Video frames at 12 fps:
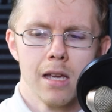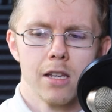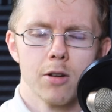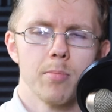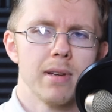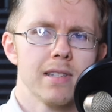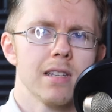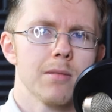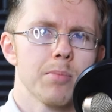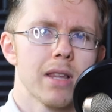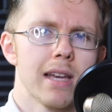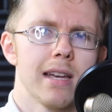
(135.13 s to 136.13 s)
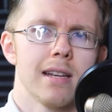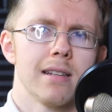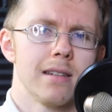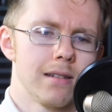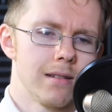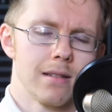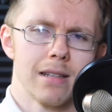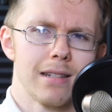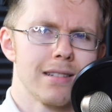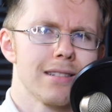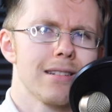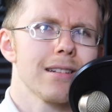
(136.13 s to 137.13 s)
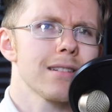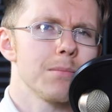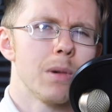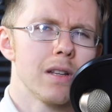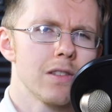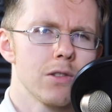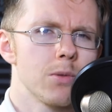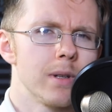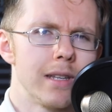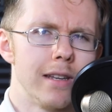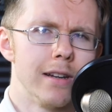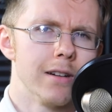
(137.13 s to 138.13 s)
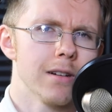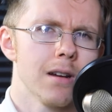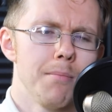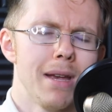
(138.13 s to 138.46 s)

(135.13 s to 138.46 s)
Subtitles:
Your business plan in like 6 months to a year